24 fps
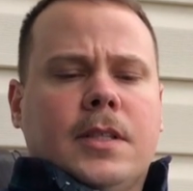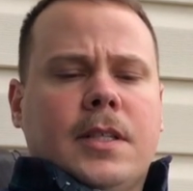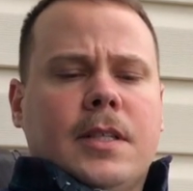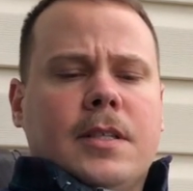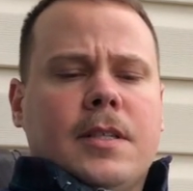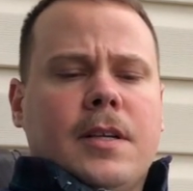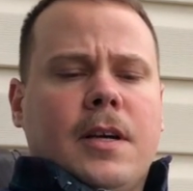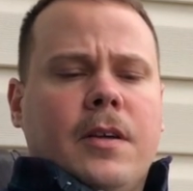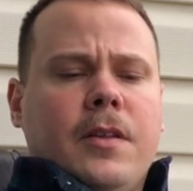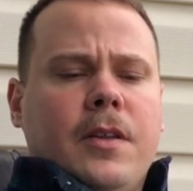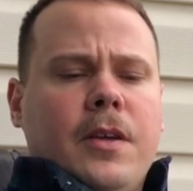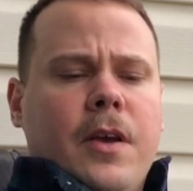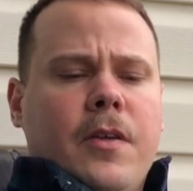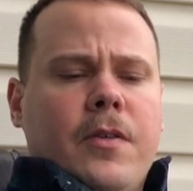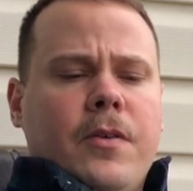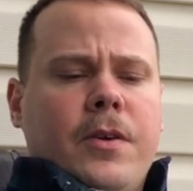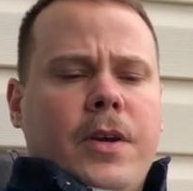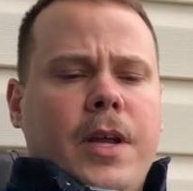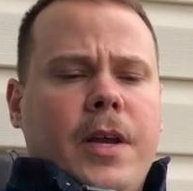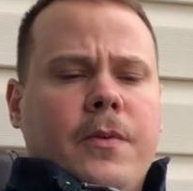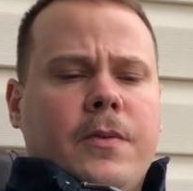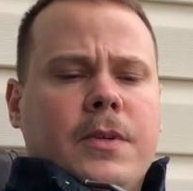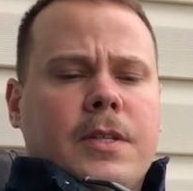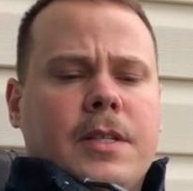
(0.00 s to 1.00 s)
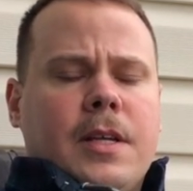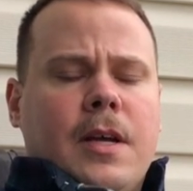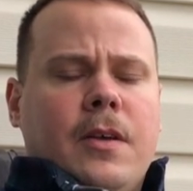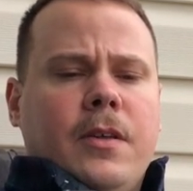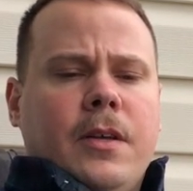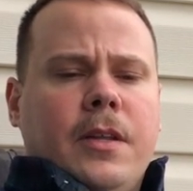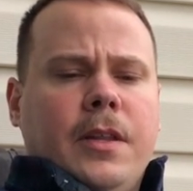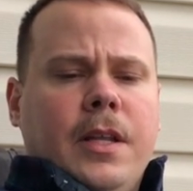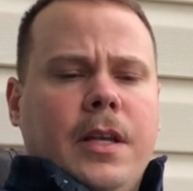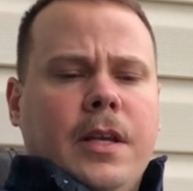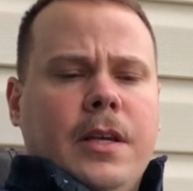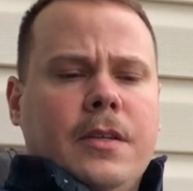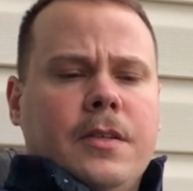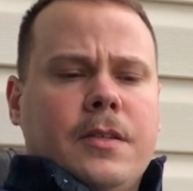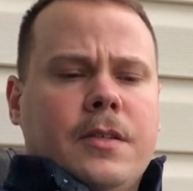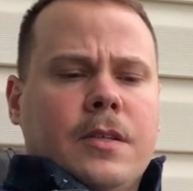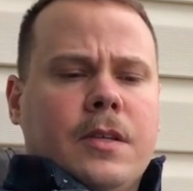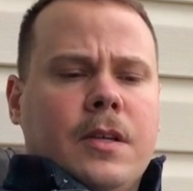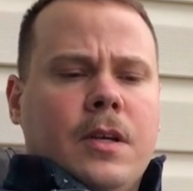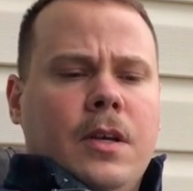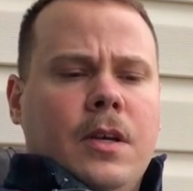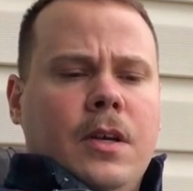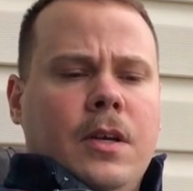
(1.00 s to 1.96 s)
I saw the other day was selling these.